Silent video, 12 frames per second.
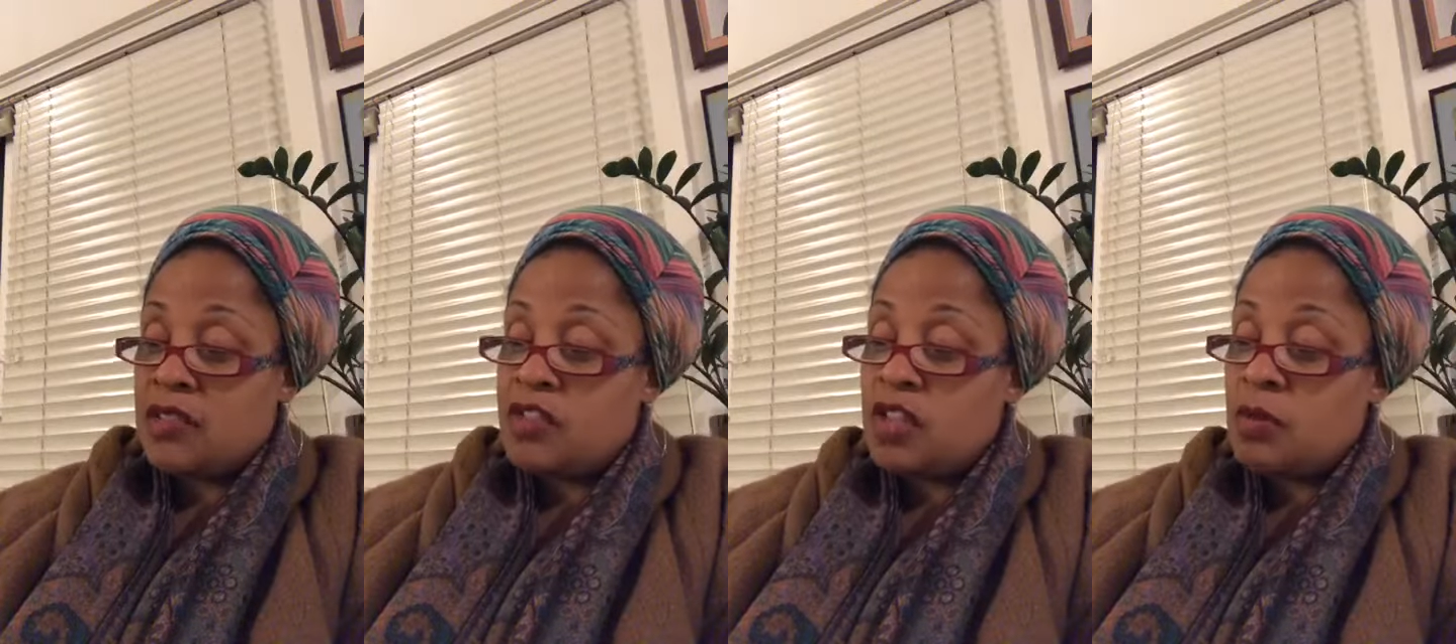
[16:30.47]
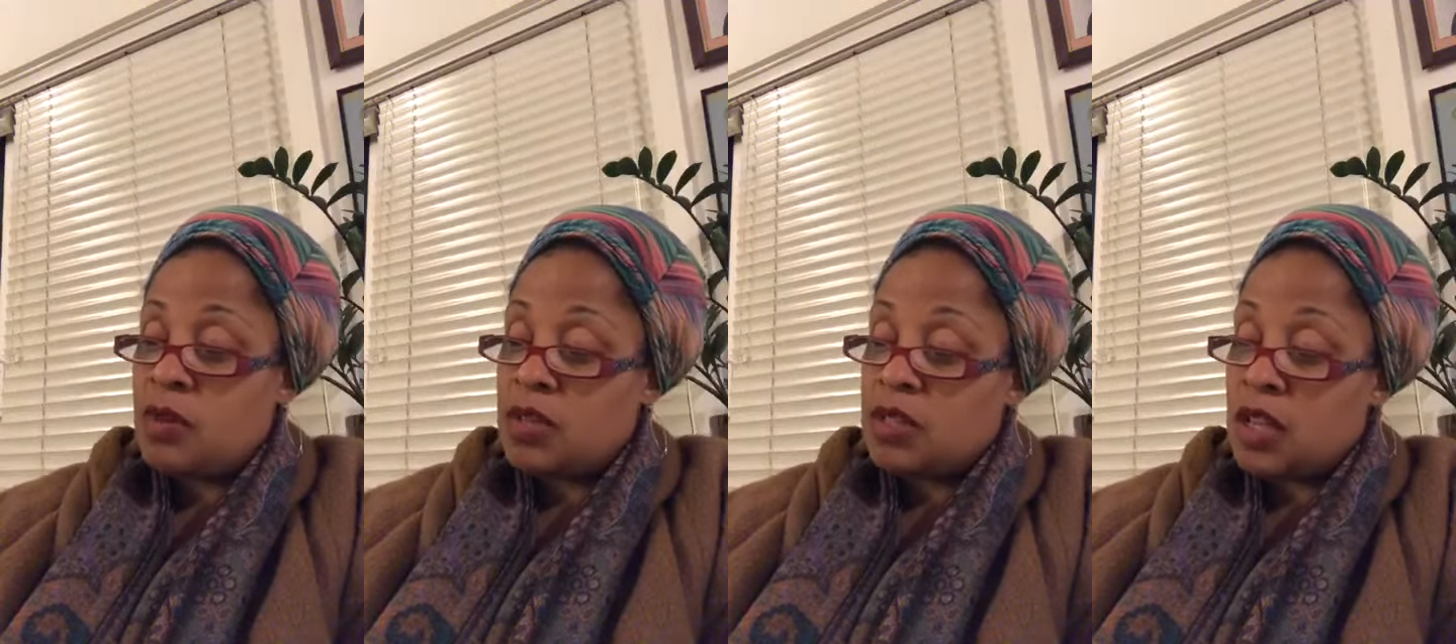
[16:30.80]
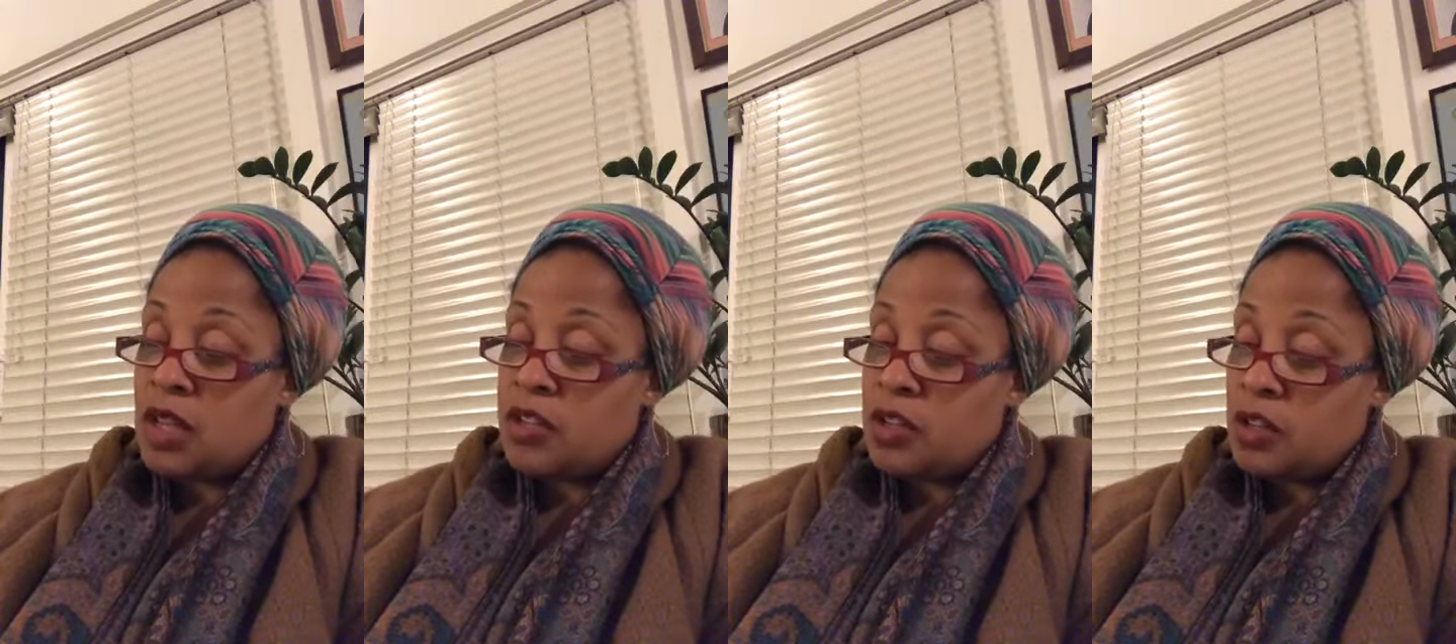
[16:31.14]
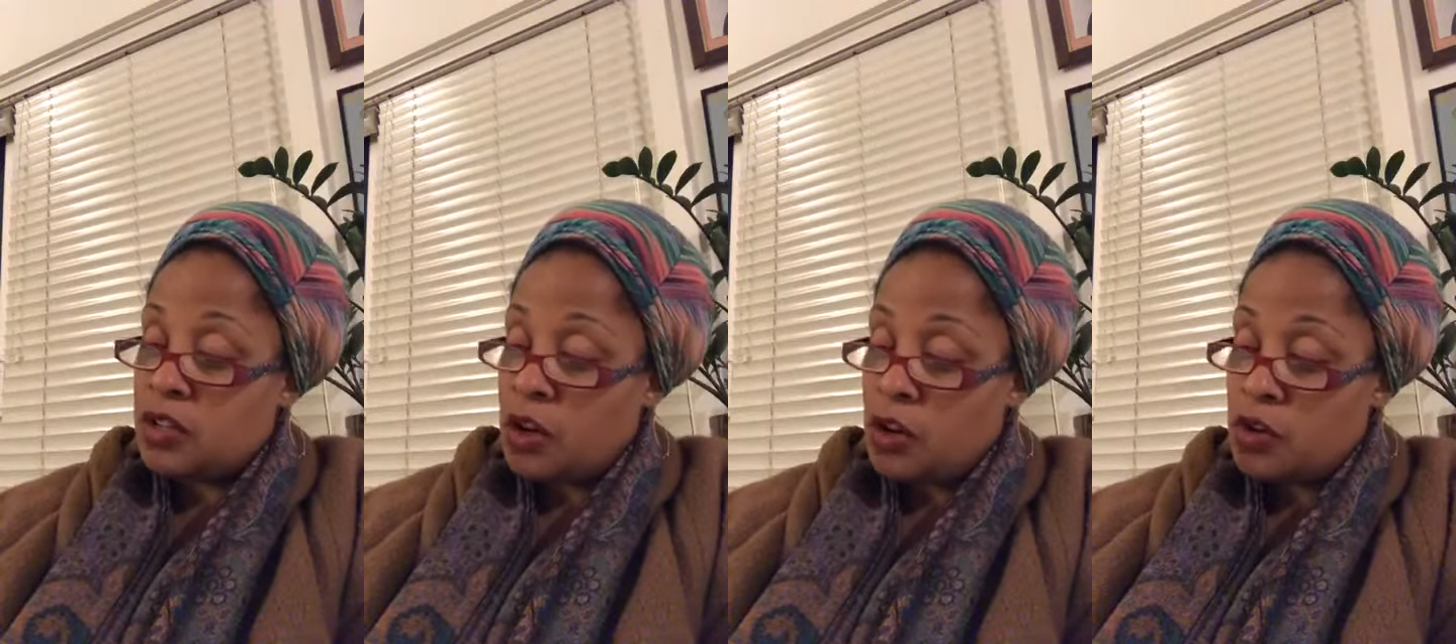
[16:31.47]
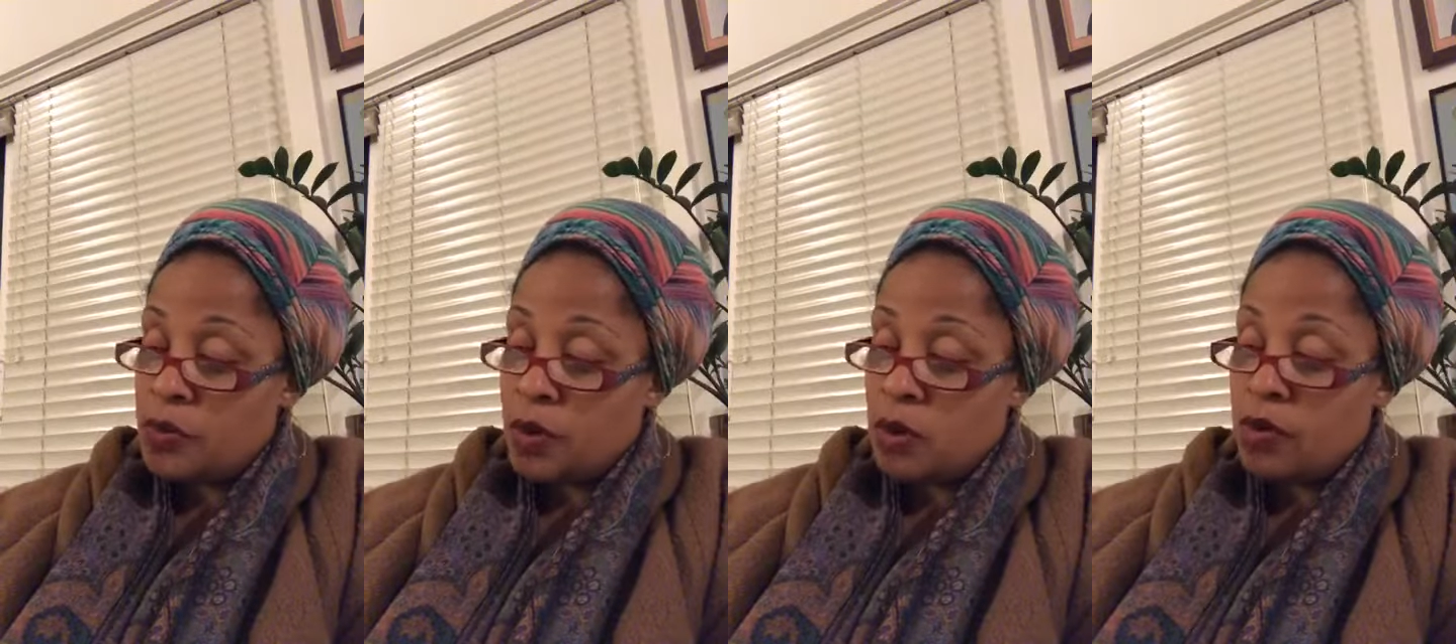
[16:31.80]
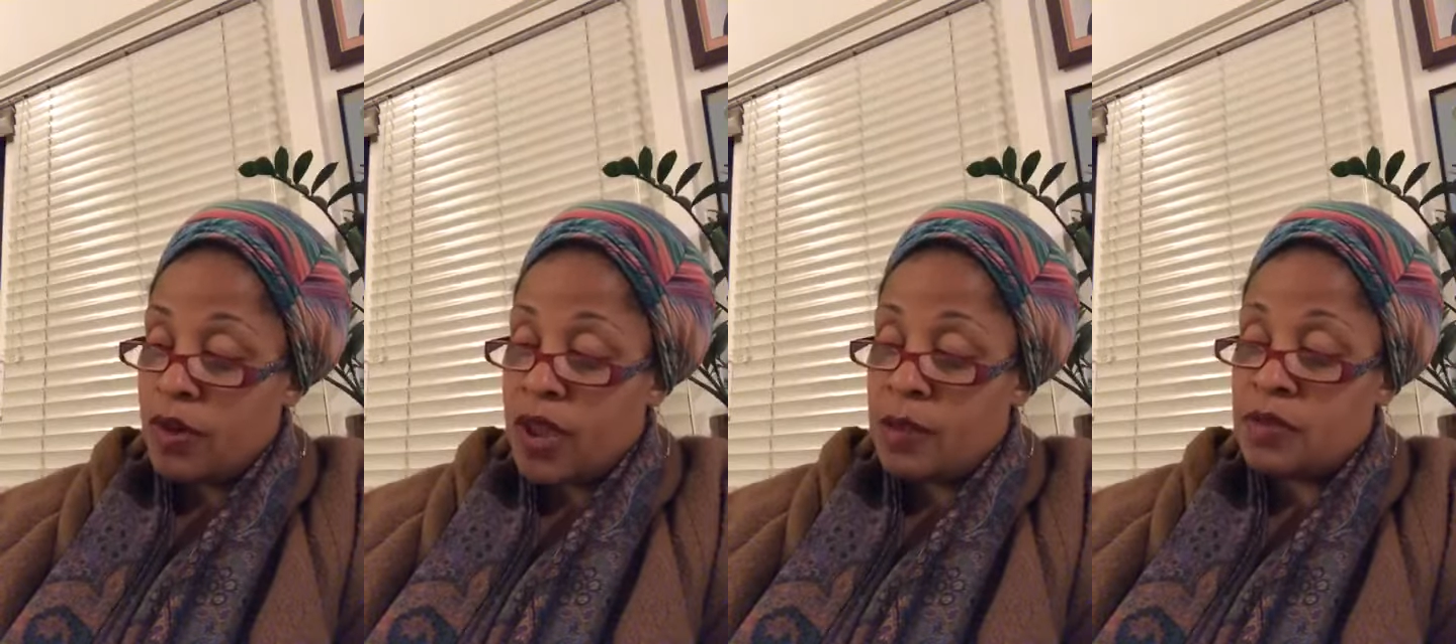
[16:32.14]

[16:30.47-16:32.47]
she were discussing a church program,